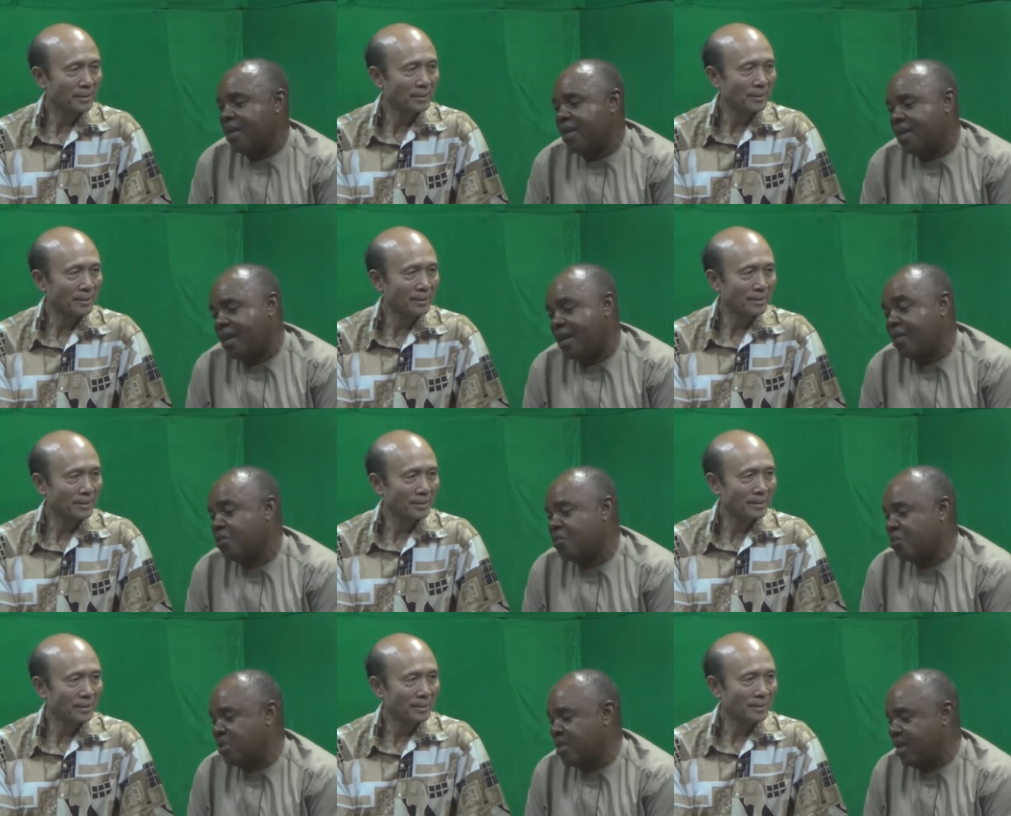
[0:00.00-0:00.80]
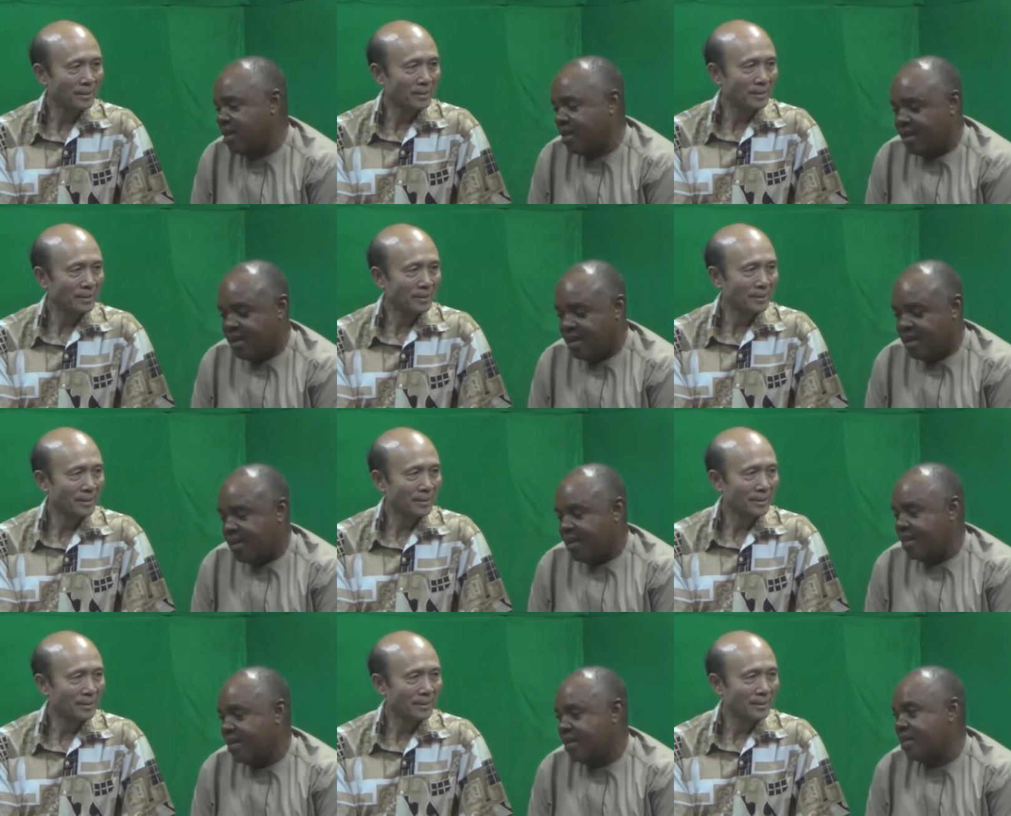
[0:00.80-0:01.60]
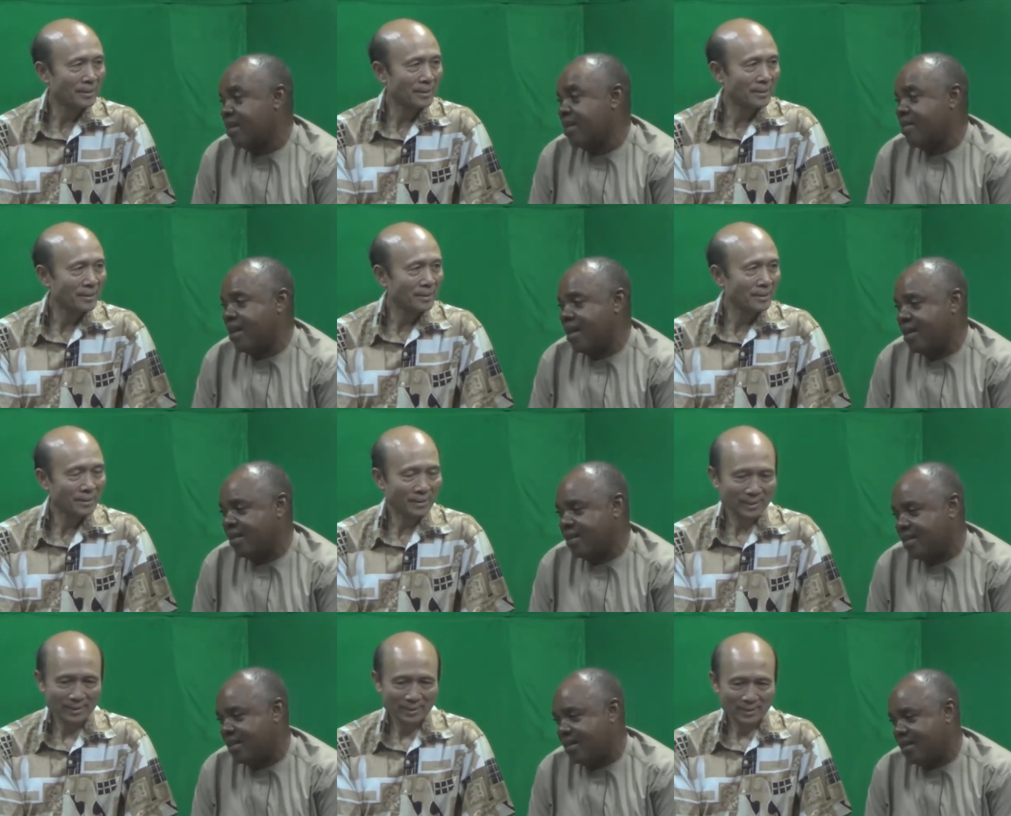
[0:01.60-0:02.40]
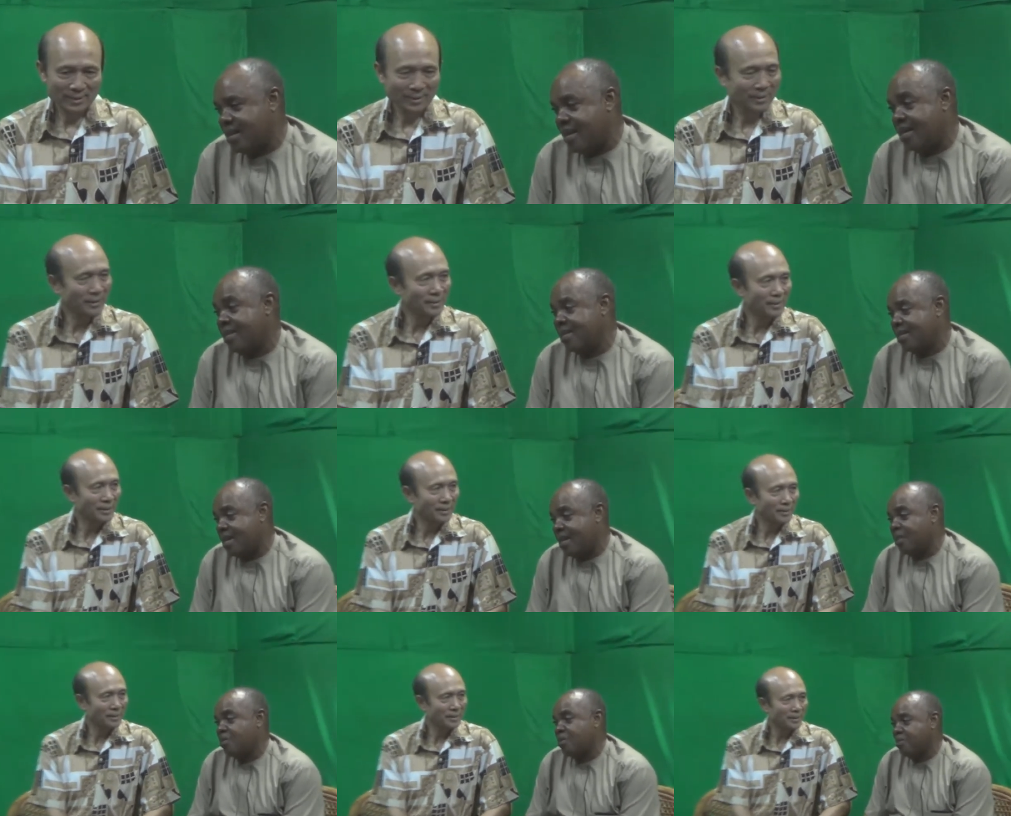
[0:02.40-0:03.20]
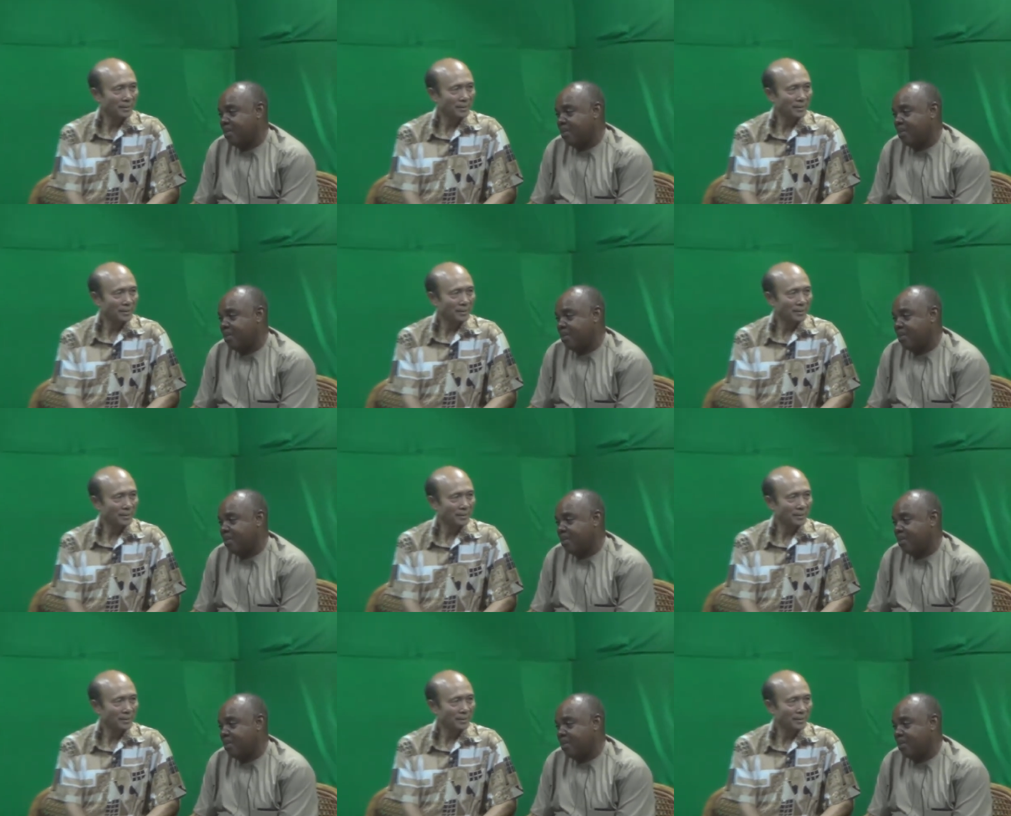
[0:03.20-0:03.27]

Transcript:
Speaker 1: begin. And today, it's a reality that is here to